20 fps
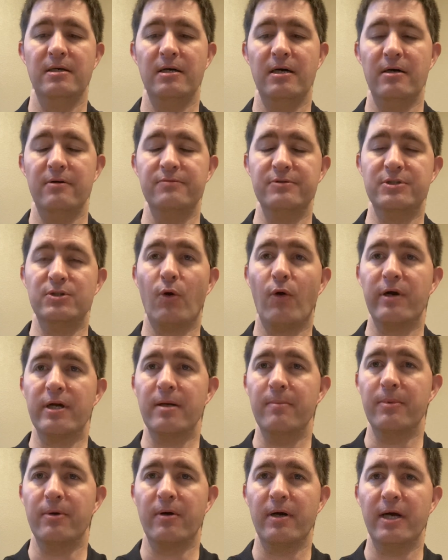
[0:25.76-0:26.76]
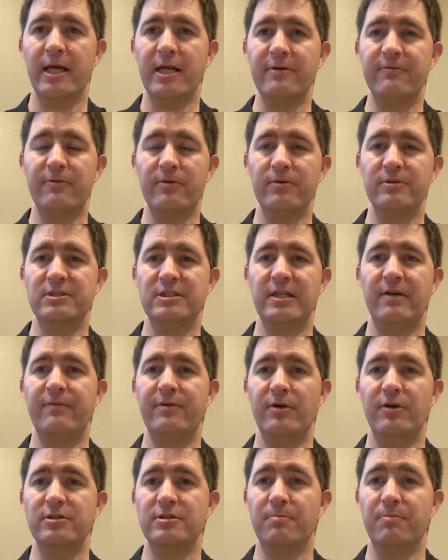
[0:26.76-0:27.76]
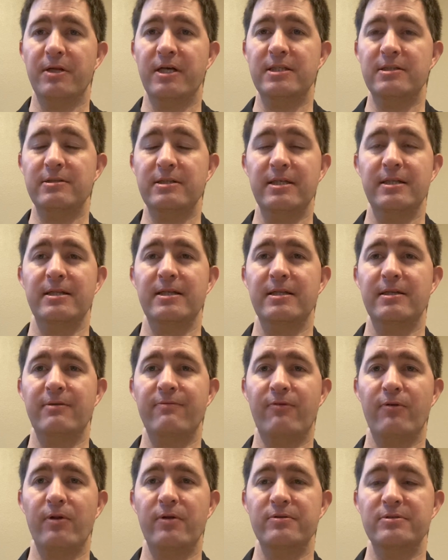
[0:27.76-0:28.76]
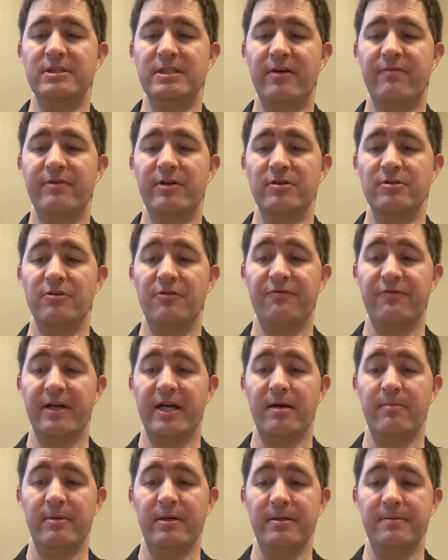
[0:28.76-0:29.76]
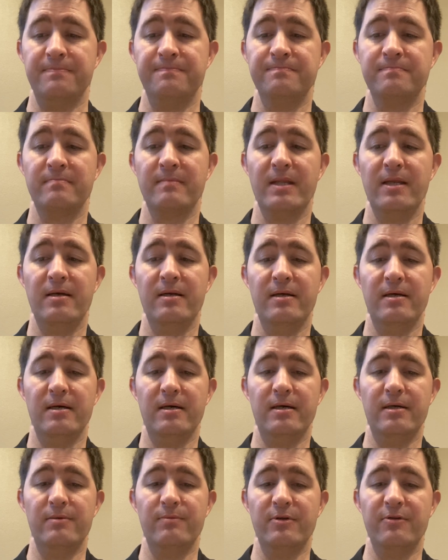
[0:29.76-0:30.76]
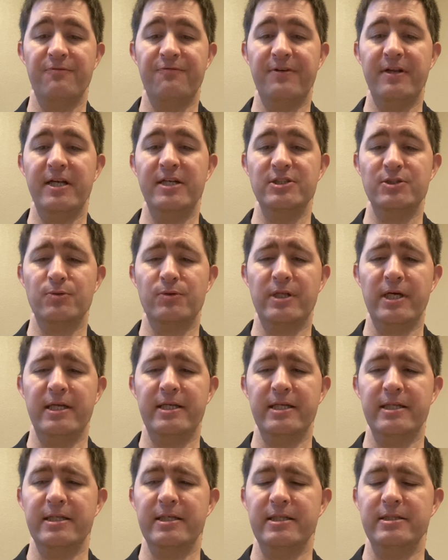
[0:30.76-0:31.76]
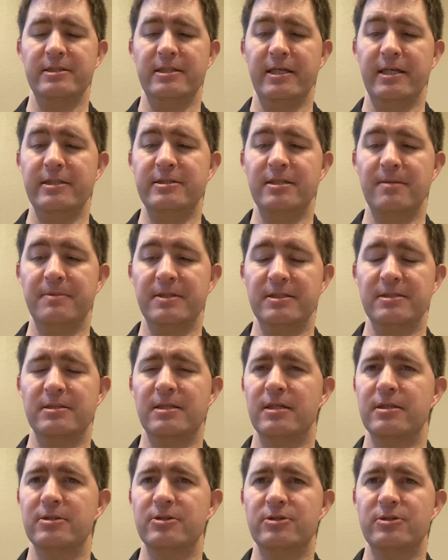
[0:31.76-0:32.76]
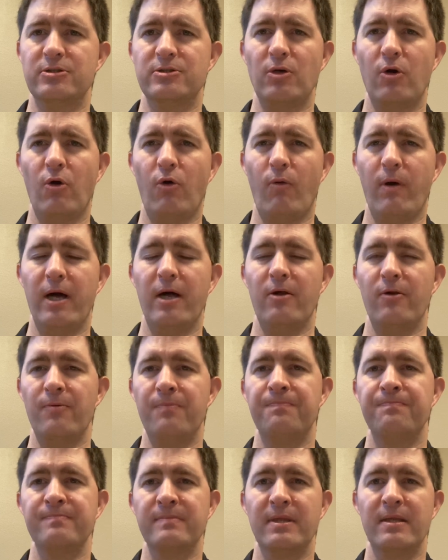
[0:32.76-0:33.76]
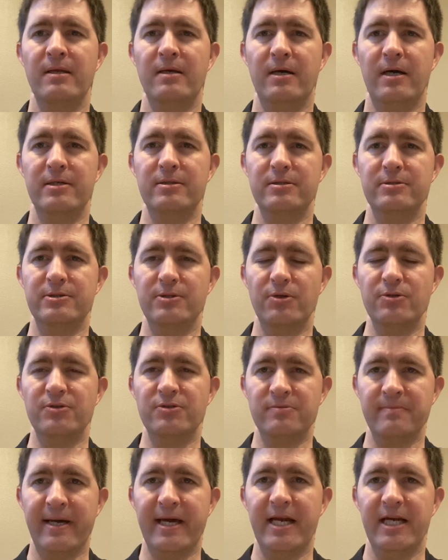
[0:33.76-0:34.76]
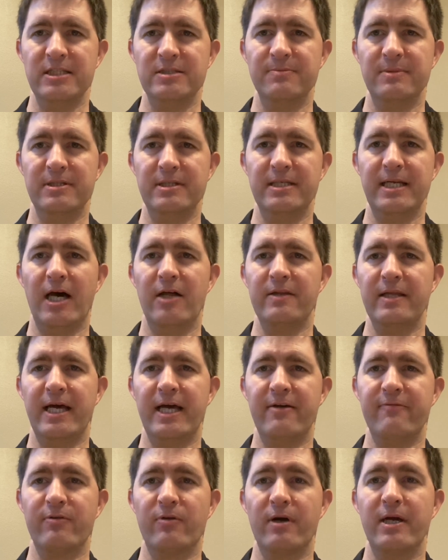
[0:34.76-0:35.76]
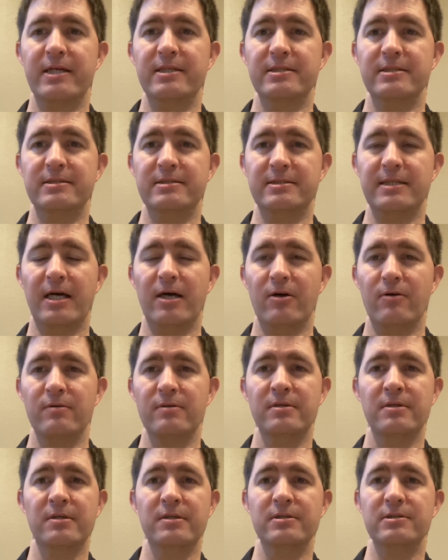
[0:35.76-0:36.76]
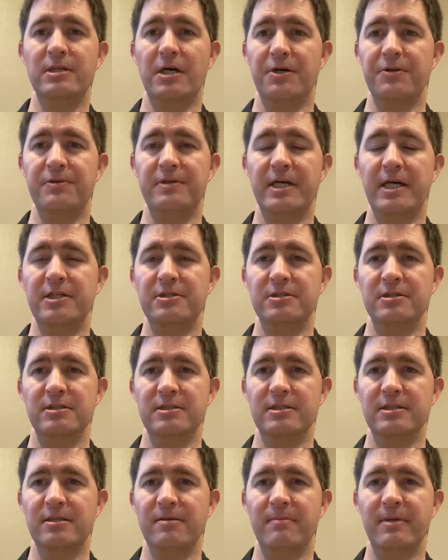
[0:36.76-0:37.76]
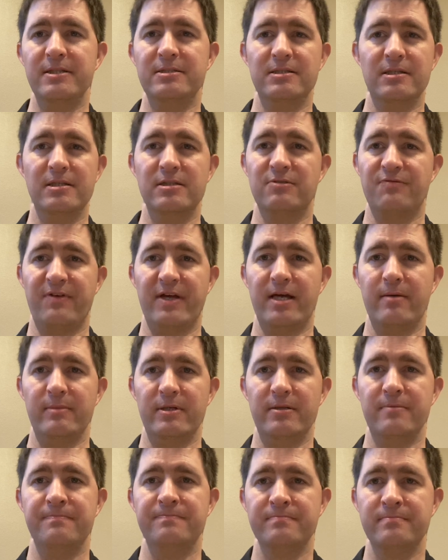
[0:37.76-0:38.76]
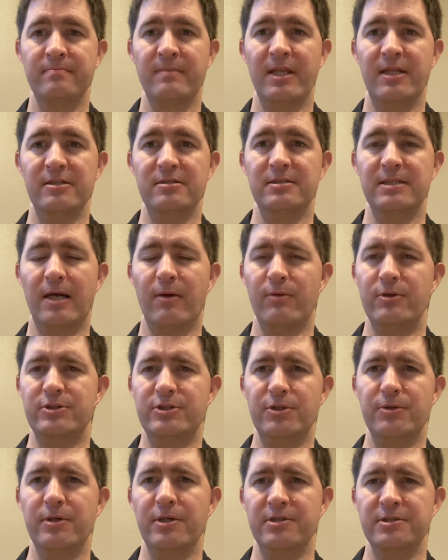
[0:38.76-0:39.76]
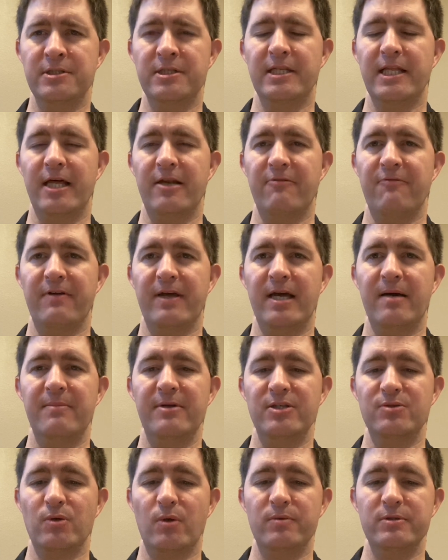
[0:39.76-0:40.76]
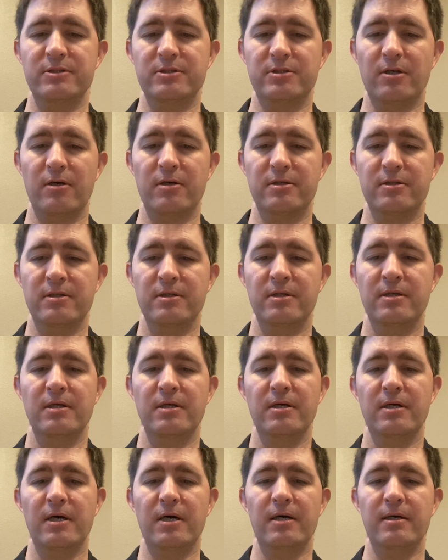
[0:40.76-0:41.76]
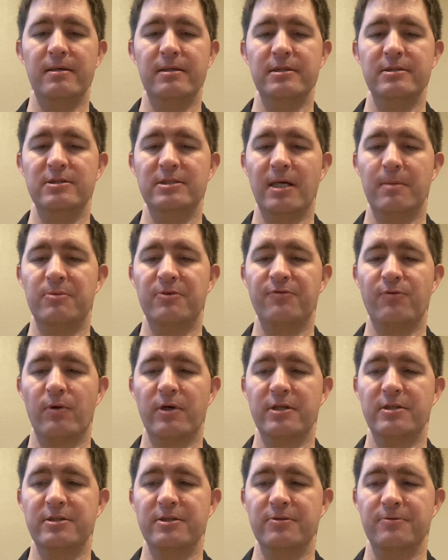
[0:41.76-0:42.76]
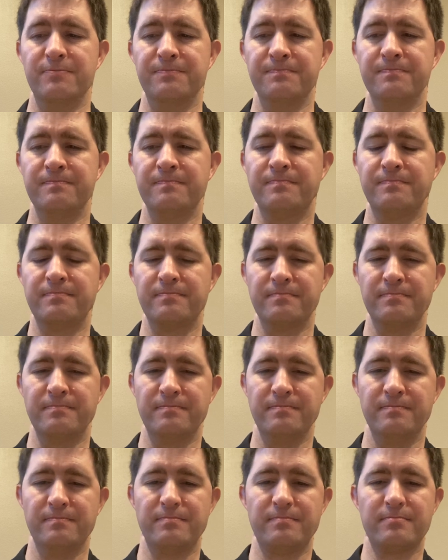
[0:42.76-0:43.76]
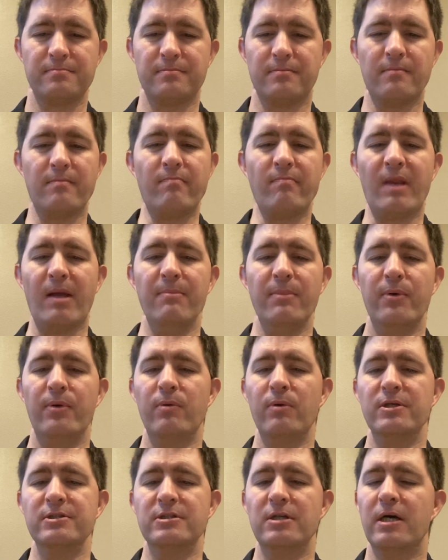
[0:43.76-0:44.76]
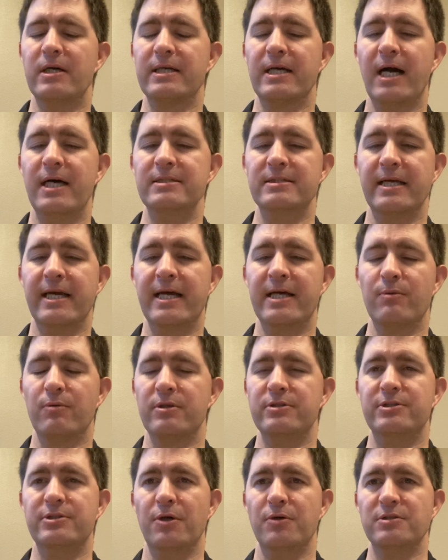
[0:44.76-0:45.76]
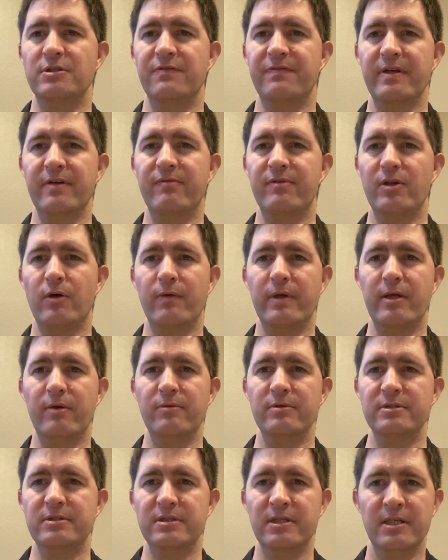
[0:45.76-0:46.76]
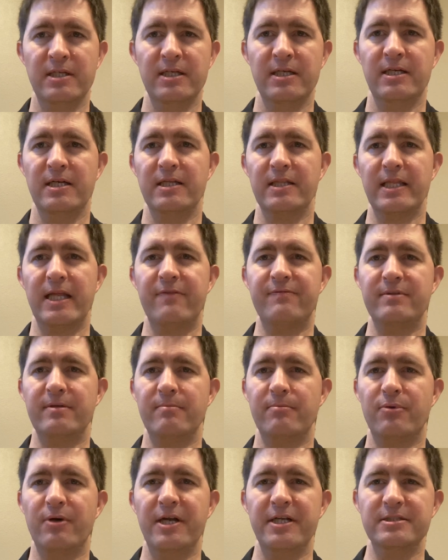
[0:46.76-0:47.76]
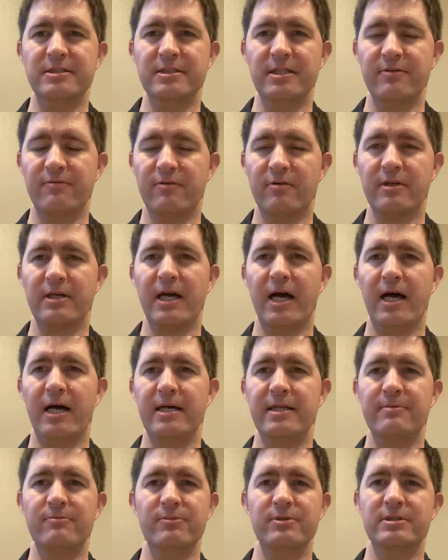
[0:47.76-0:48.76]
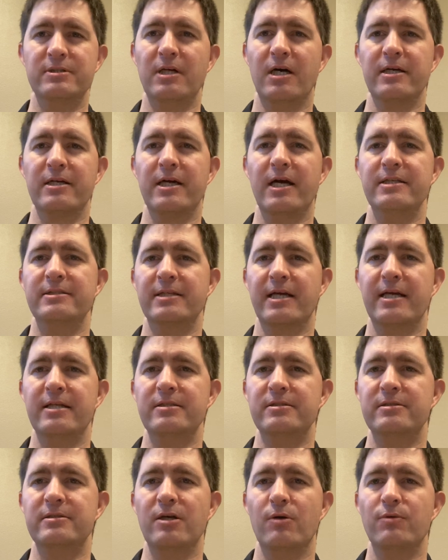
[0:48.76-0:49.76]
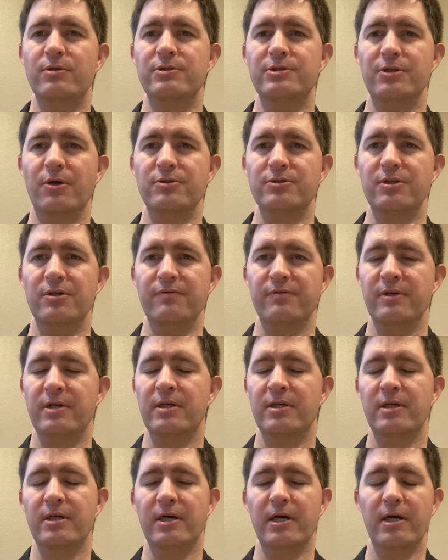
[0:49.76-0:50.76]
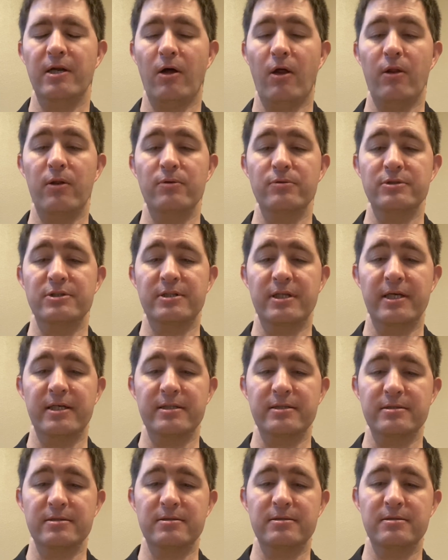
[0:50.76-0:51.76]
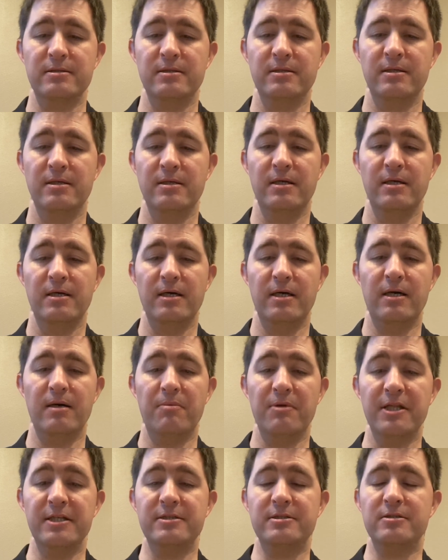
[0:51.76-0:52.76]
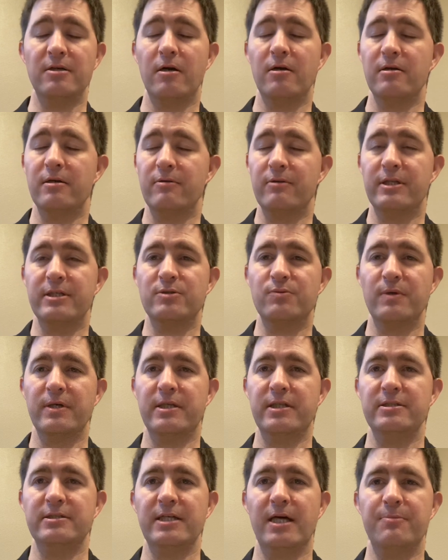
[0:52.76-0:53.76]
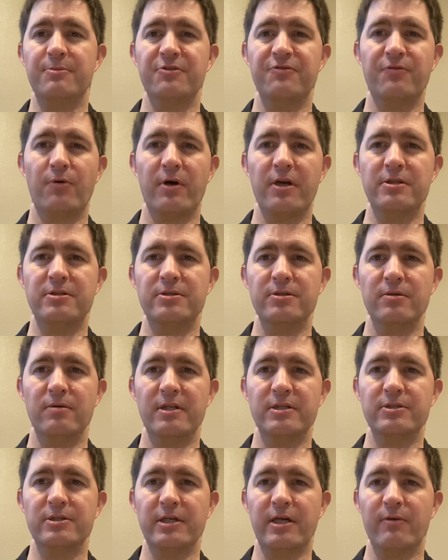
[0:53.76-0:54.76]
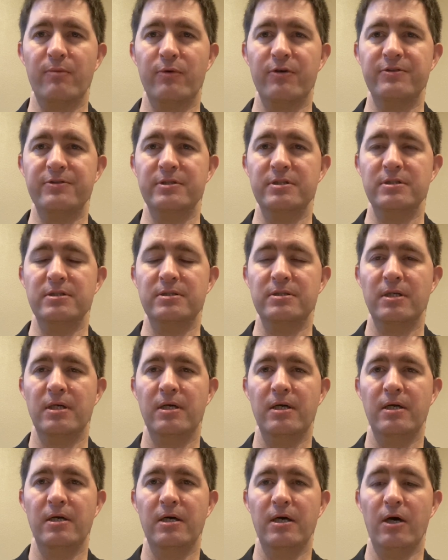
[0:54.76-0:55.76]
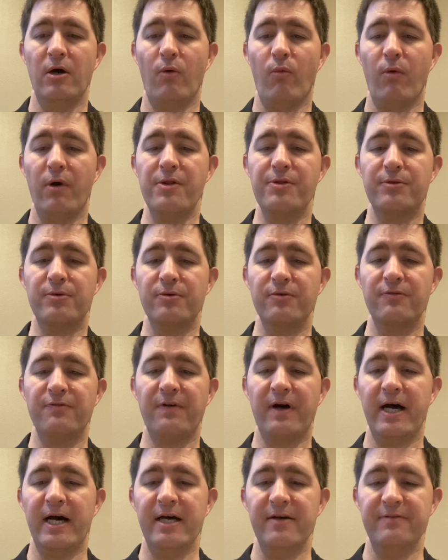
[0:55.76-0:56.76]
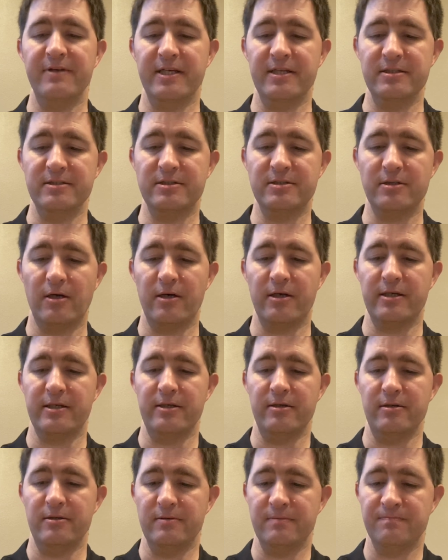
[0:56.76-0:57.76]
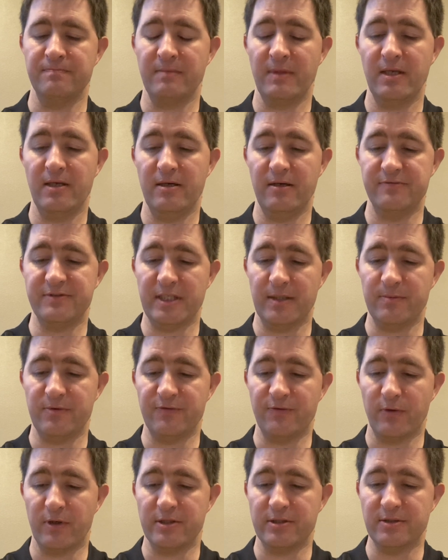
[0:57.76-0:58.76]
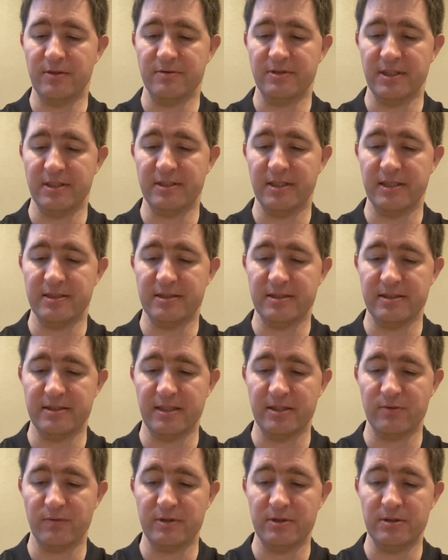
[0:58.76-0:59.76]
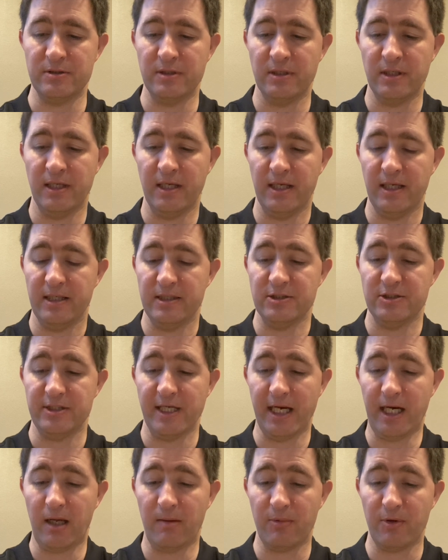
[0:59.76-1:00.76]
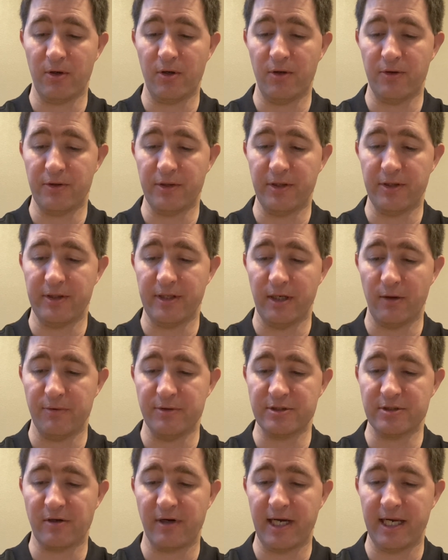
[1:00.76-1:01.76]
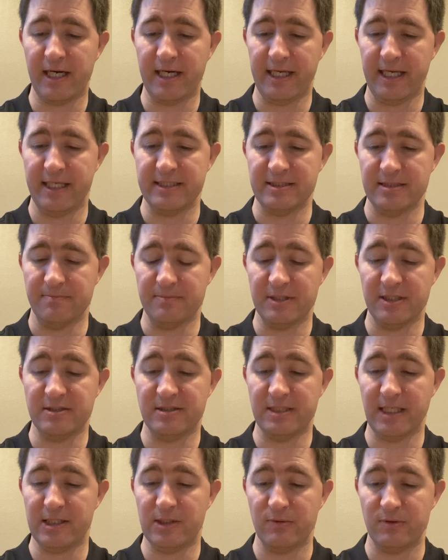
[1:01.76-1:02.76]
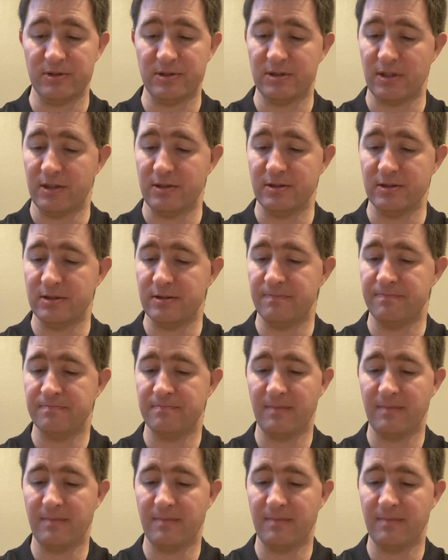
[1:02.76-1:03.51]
of storing up grain for those seven years of plenty, and then for those seven years of famine. And we finish with the idea that Egypt has done so well under Joseph's management that now they have grain to sell to other nations in the midst of this famine. It's now we're two years into that famine is where we start uh, in chapter 42. But we really saw God's hand with Joseph, even though he was left in prison and forgotten. We saw God's hand still with Joseph and all those things. Uh, let's start this week at chapter 42. Let's look at verses uh, 1 through 5 to get us started here of chapter 42. It says this It says, When Jacob learned that there was grain in Egypt, he said to his sons,